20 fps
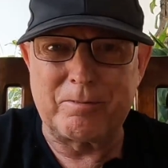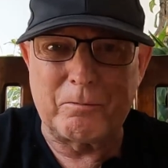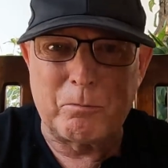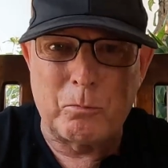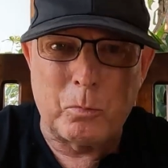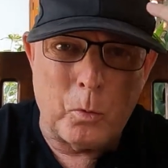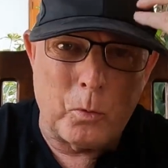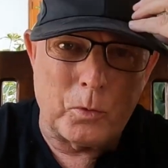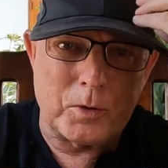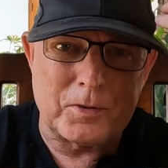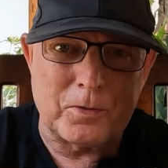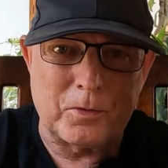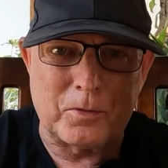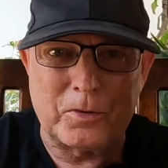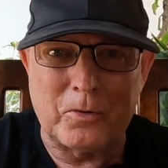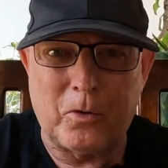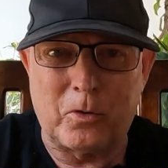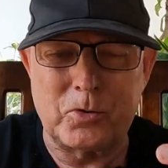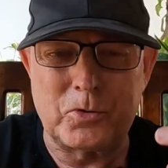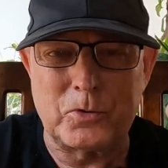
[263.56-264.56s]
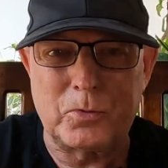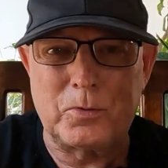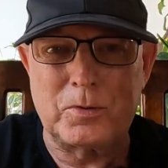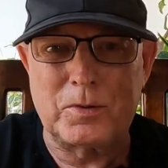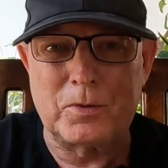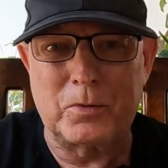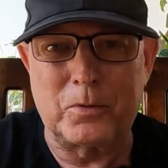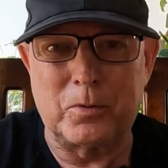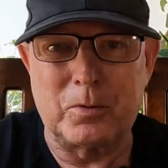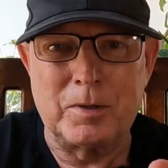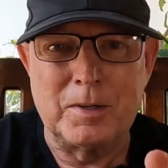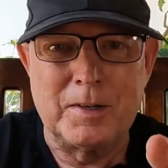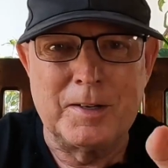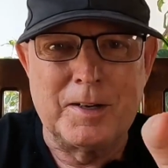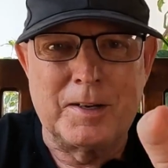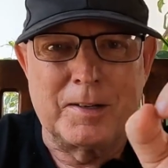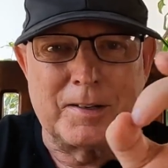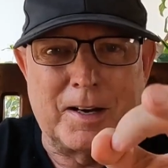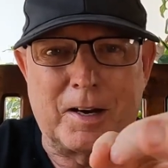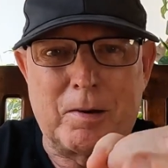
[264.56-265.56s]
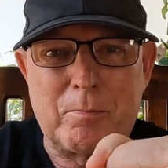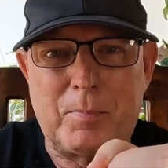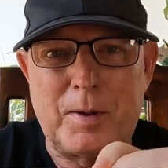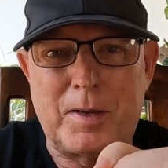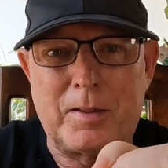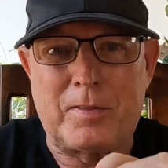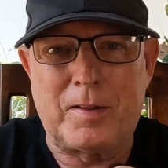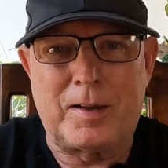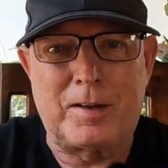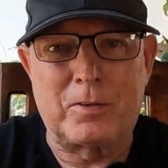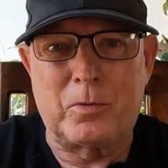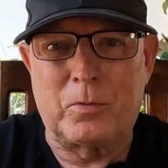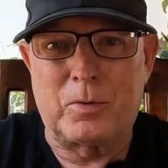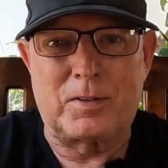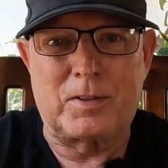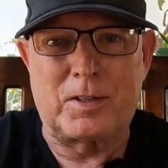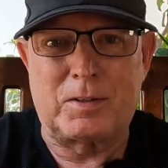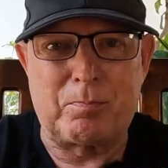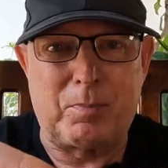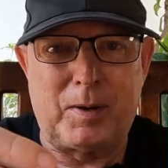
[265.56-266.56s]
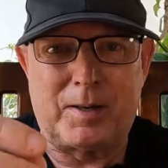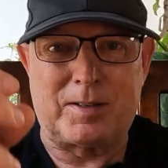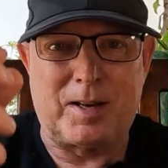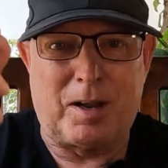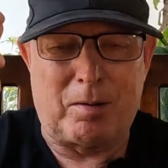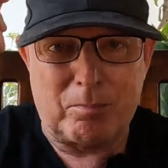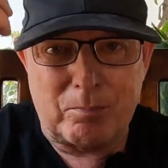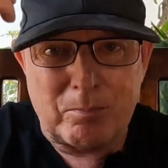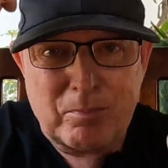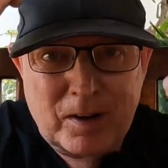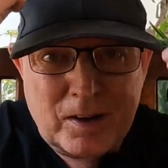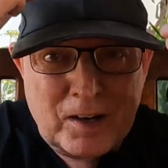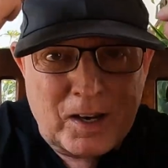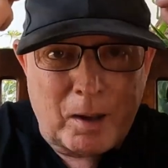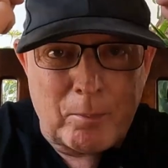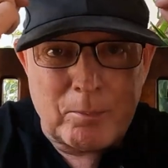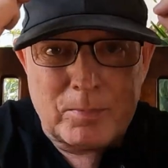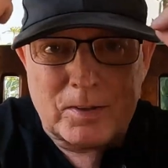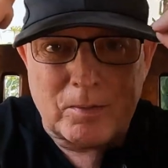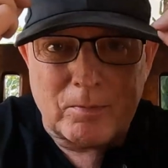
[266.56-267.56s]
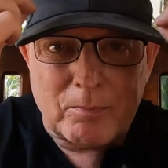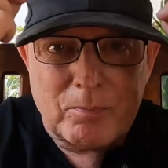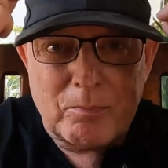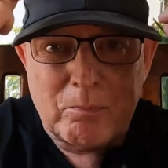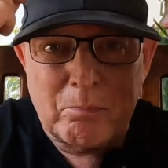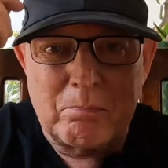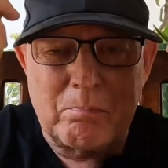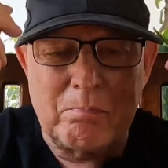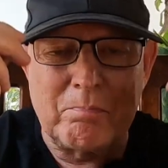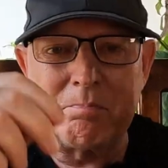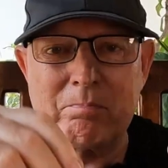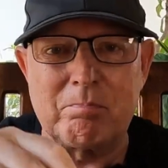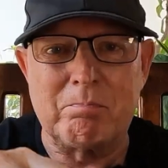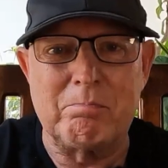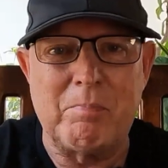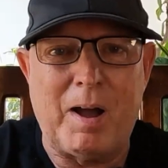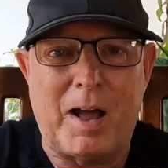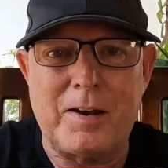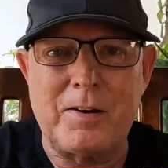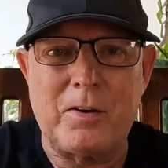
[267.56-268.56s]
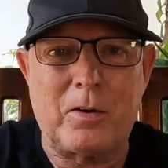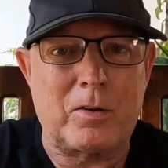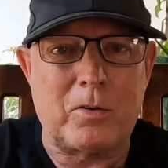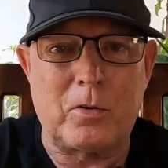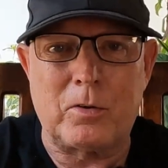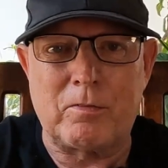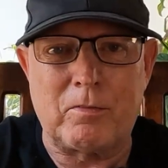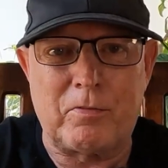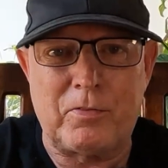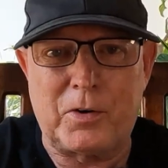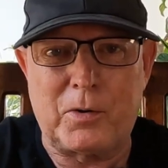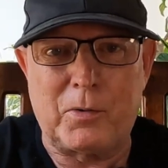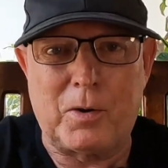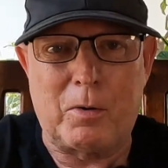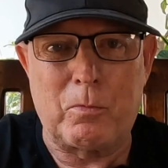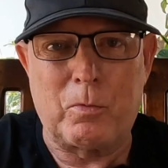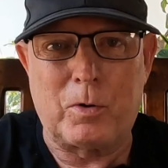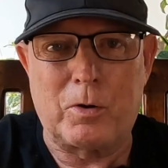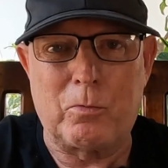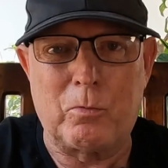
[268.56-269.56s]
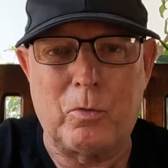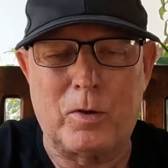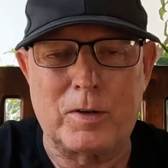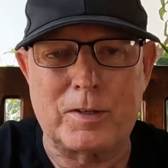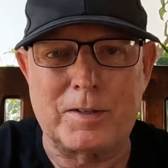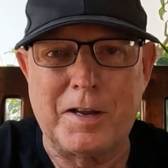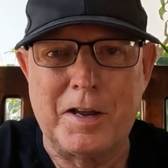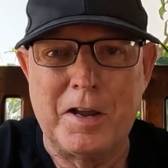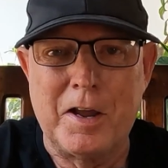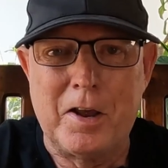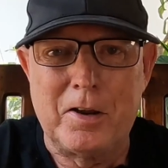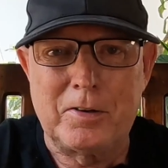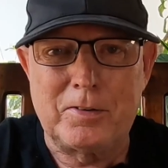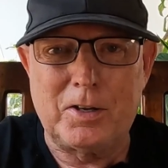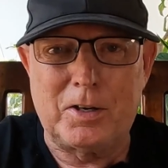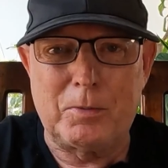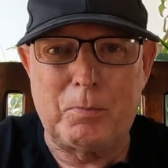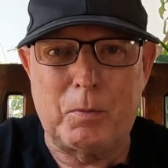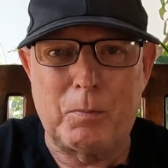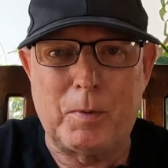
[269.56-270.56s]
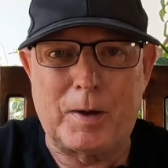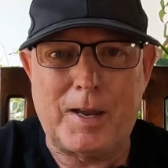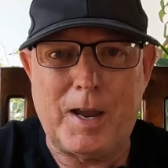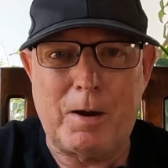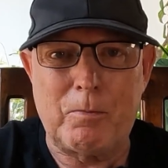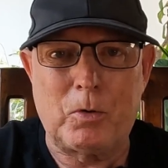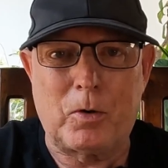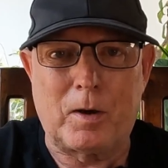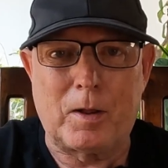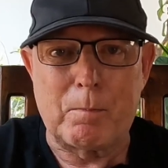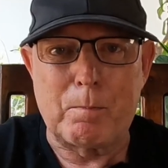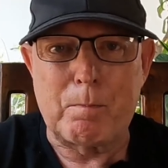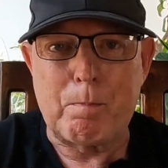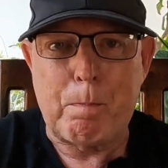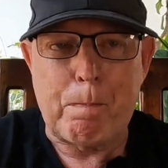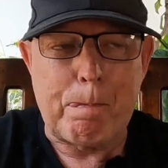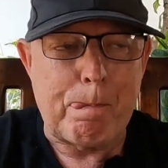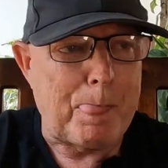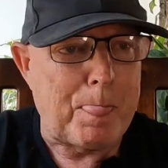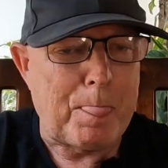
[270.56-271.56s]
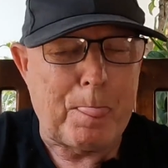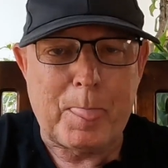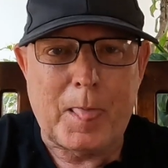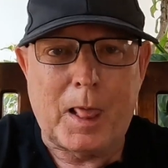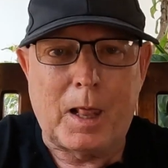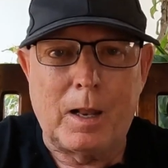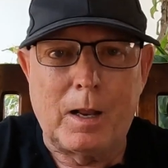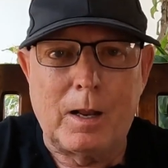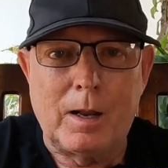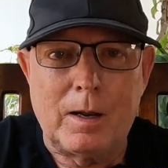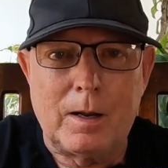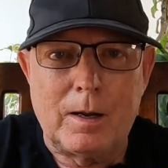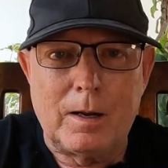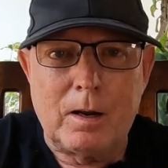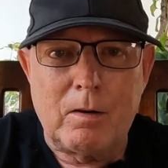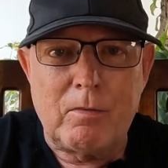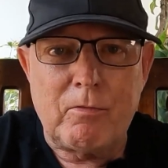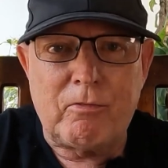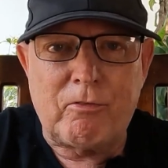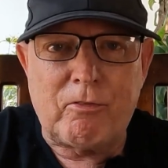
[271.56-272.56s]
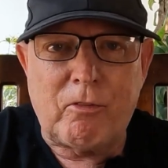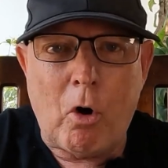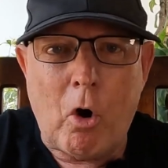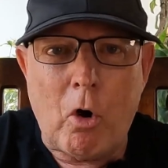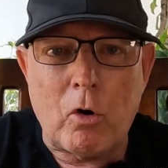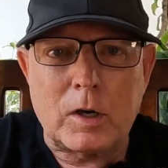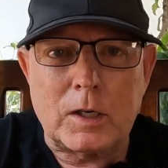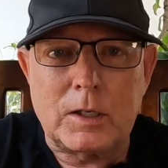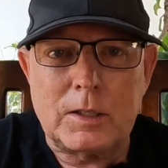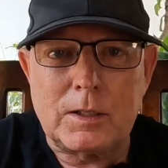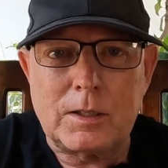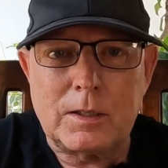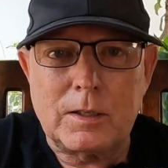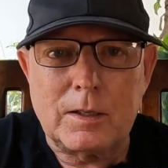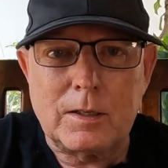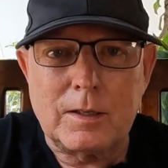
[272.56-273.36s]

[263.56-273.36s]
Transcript: warts or nodules or, you know, big things, or it's just picked up clumps of mud. I couldn't figure out what it was until I put my camera on it. Frogs.